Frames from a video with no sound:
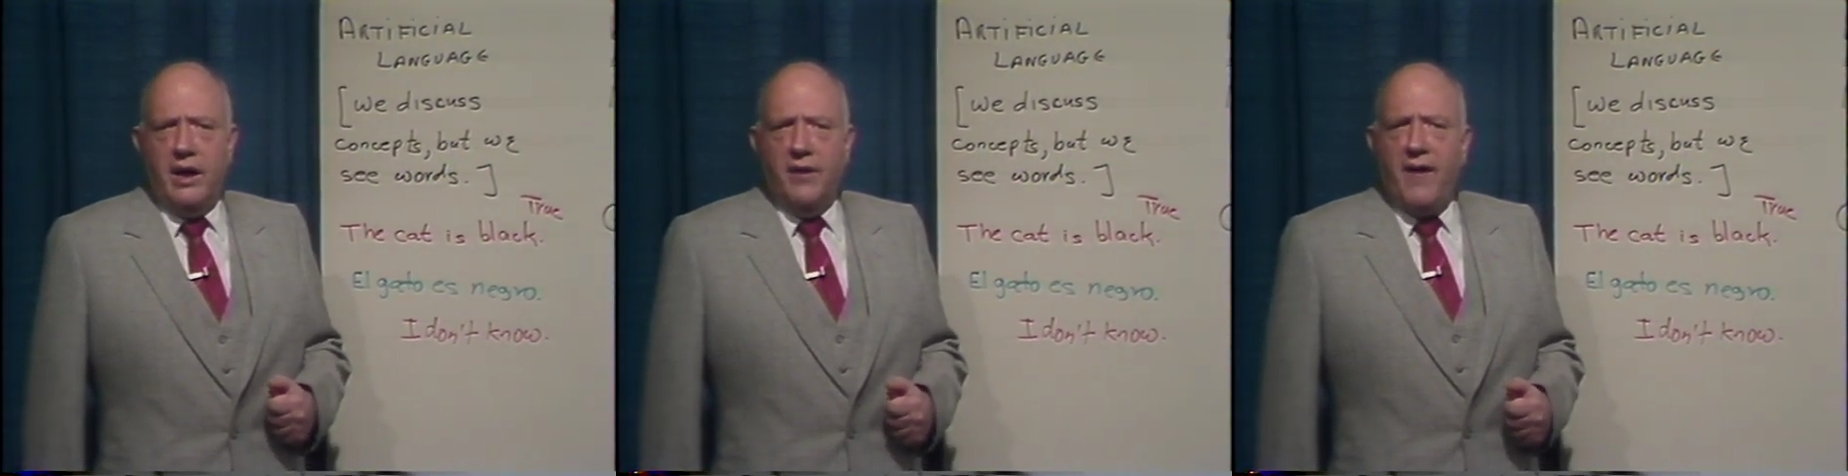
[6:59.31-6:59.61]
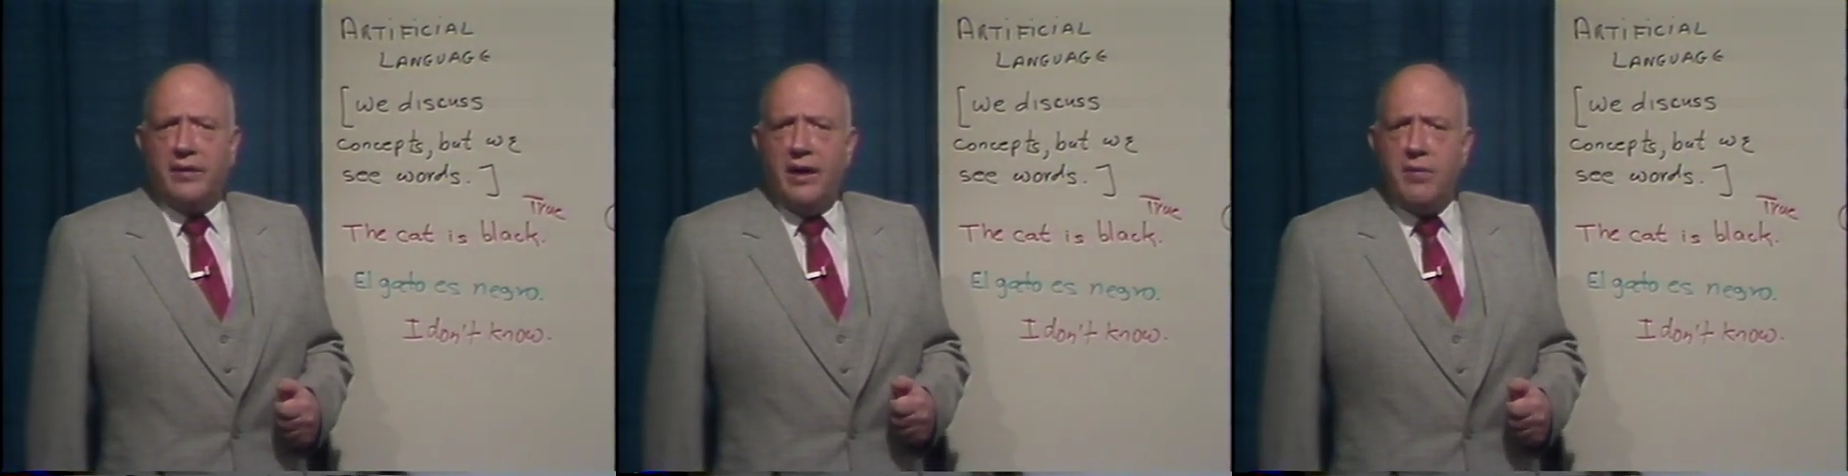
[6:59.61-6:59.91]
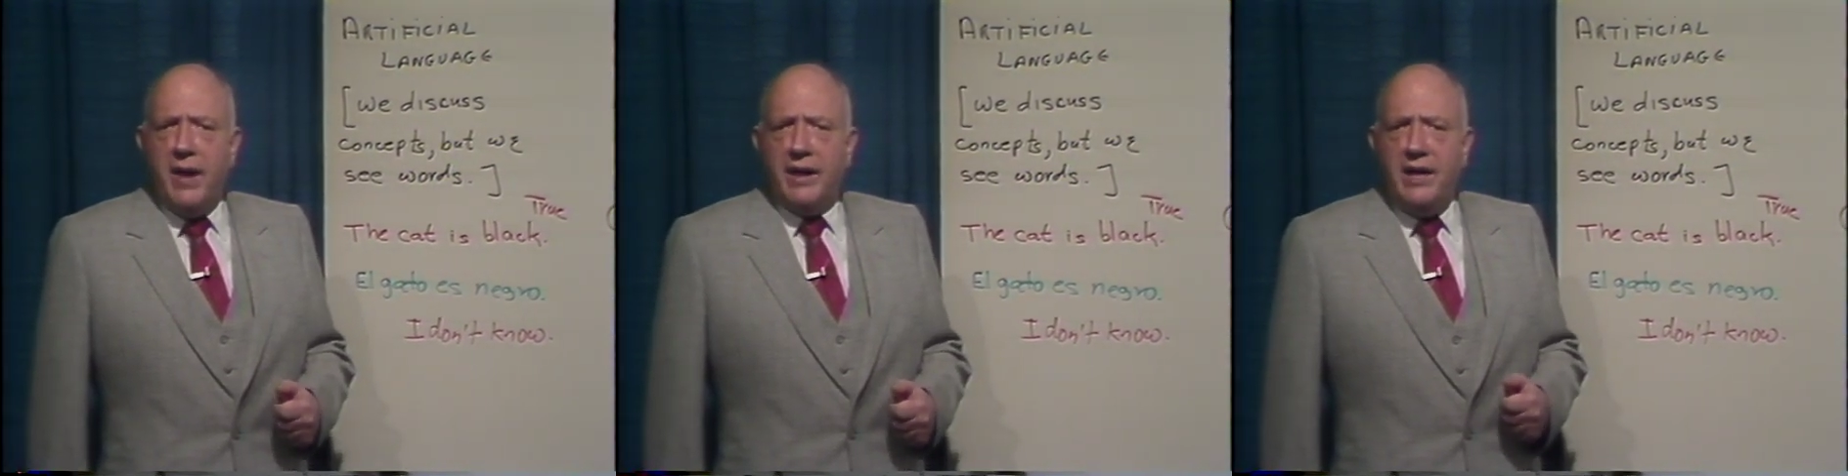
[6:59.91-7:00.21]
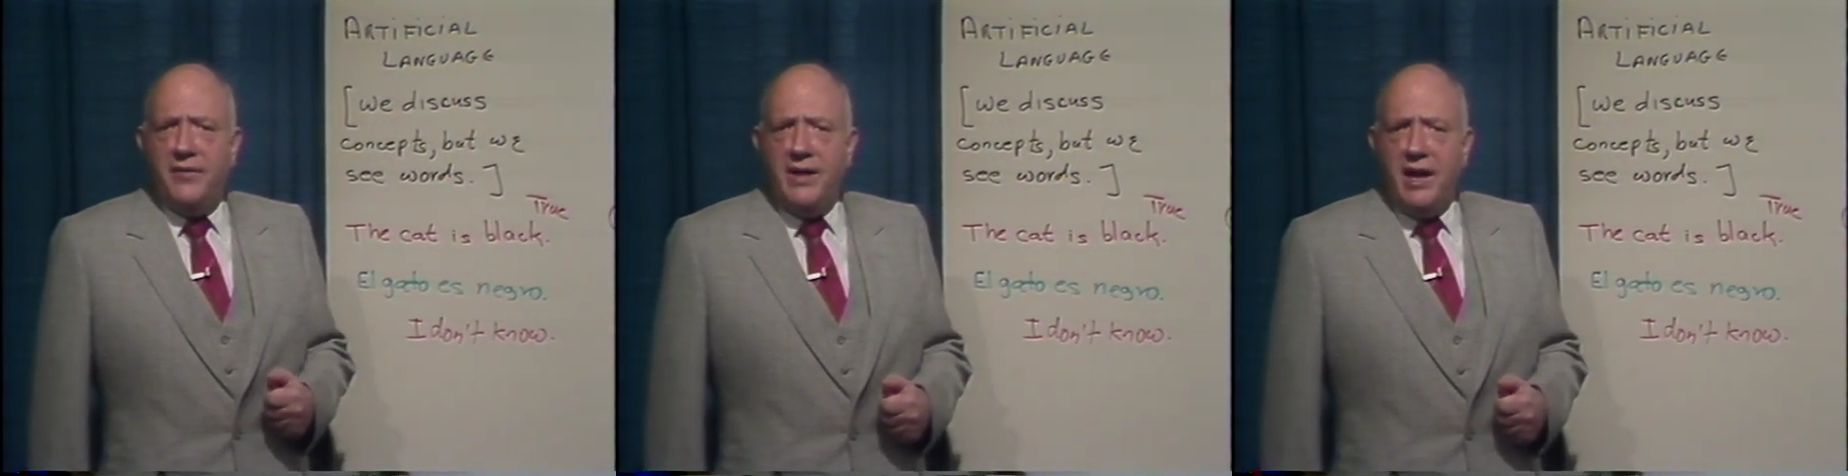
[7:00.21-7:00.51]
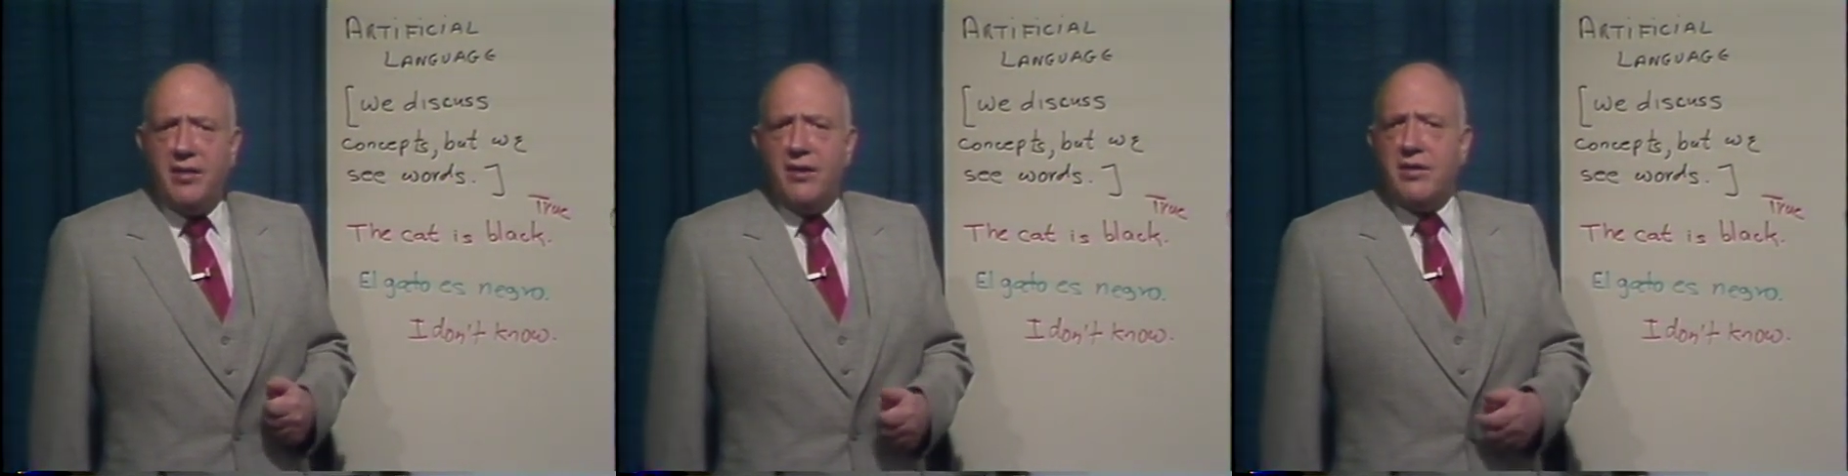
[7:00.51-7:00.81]
in fact, let's make it even
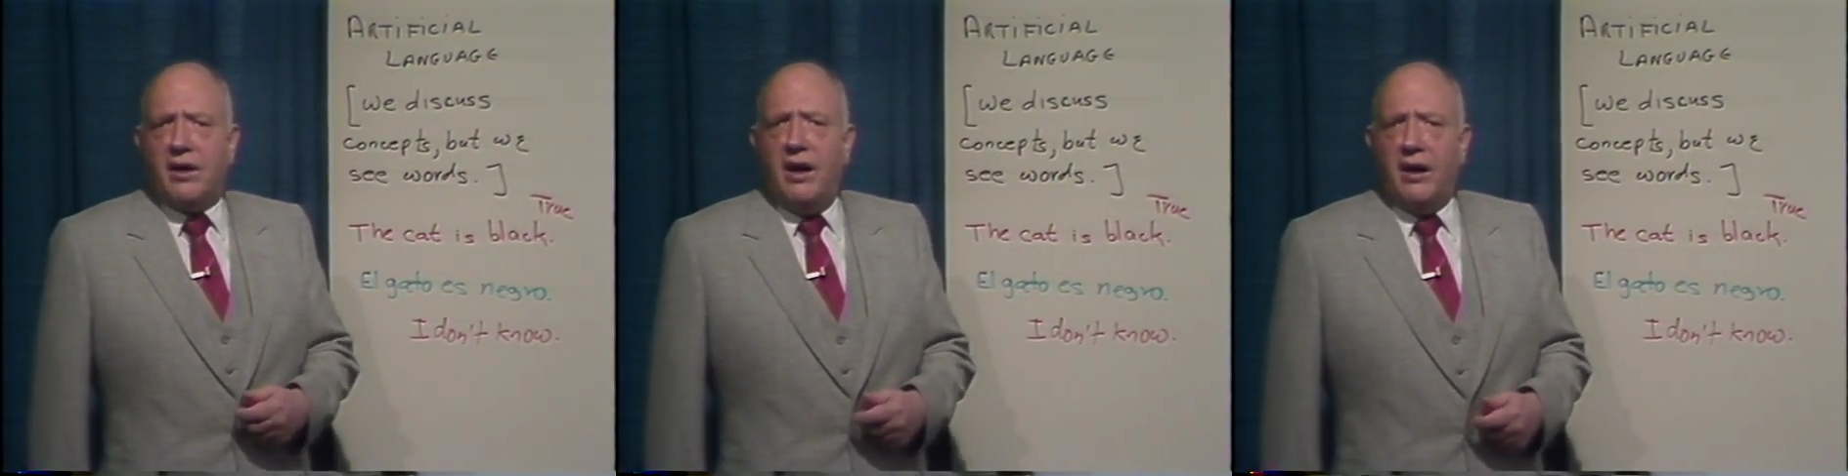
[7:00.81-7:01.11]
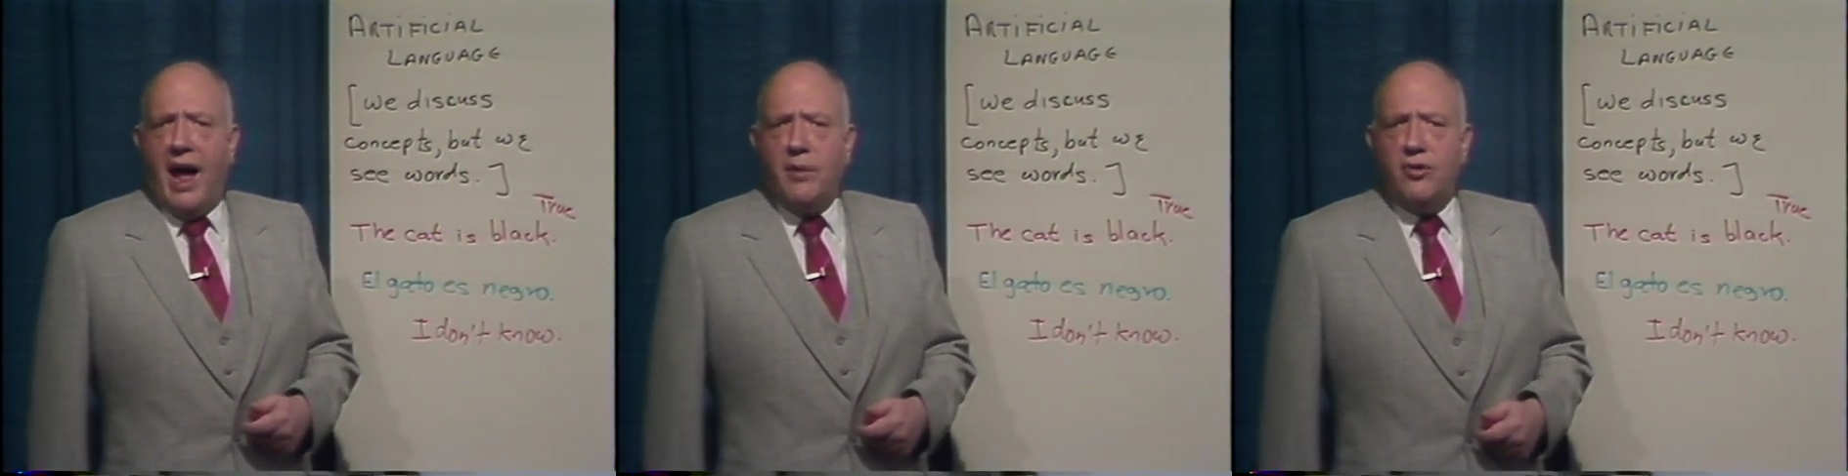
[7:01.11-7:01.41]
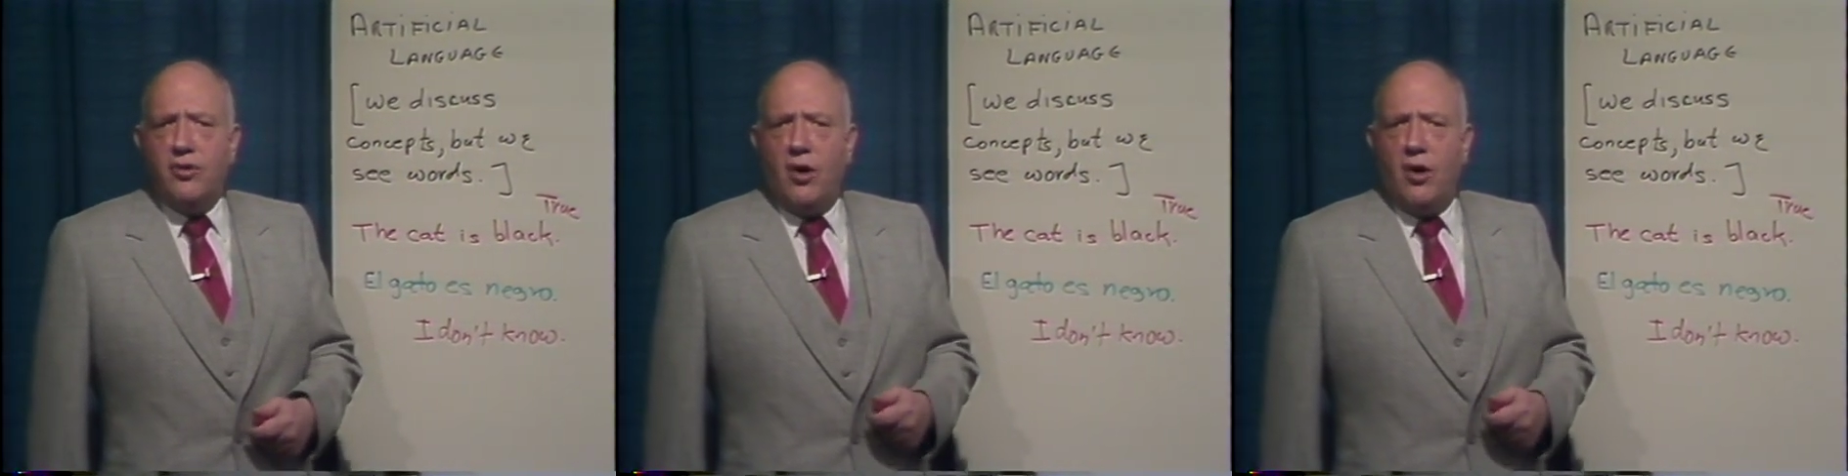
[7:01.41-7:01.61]
easier. It's a language you